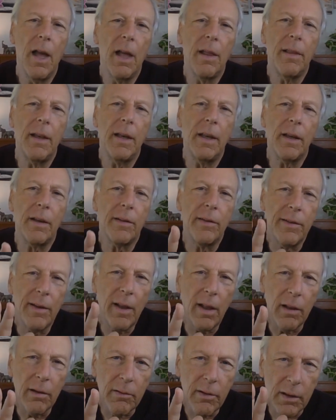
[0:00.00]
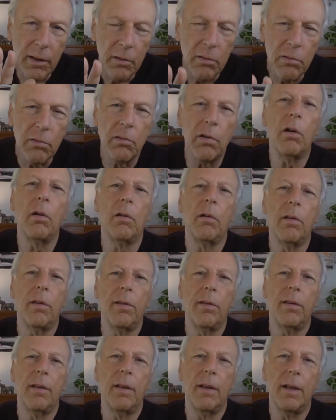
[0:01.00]
that he accelerated growth
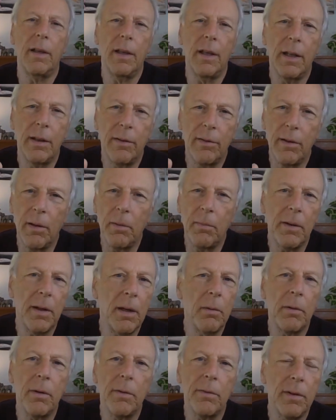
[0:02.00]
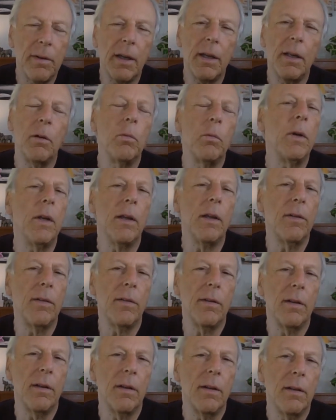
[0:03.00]
in something that would have taken
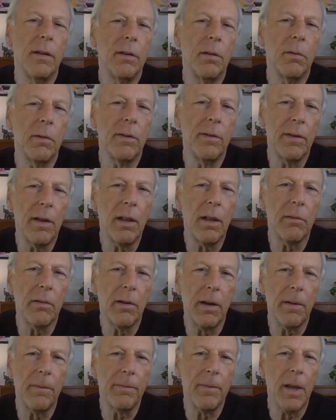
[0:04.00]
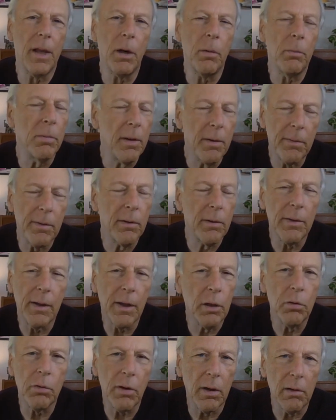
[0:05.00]
weeks to accelerate. I don't believe there's any
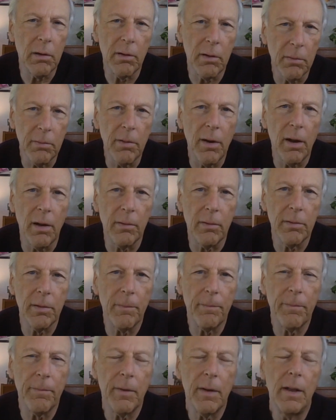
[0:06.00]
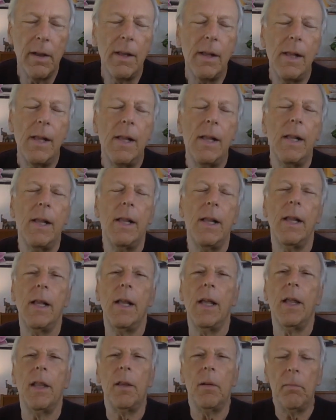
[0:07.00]
trickery involved.
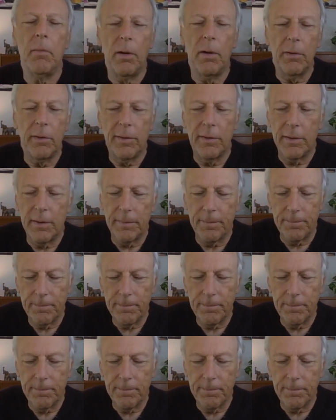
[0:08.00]
The most